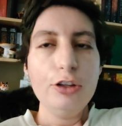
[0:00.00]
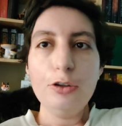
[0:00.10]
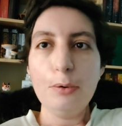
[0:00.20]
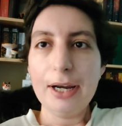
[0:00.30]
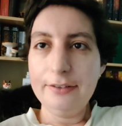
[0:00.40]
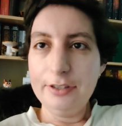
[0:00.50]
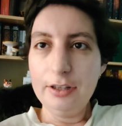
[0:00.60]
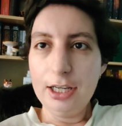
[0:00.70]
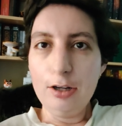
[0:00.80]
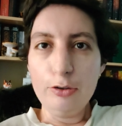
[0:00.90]
Though
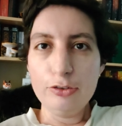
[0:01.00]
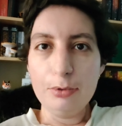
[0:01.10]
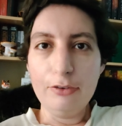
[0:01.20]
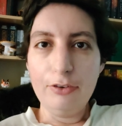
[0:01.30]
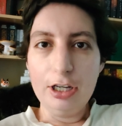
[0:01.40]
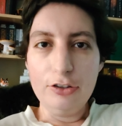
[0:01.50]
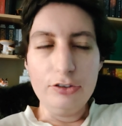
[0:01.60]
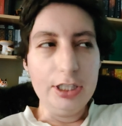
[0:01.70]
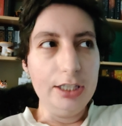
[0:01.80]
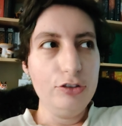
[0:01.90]
ideally, I also want to
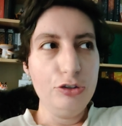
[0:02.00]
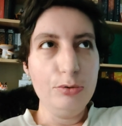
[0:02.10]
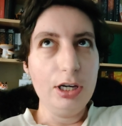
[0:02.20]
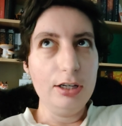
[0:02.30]
finish the two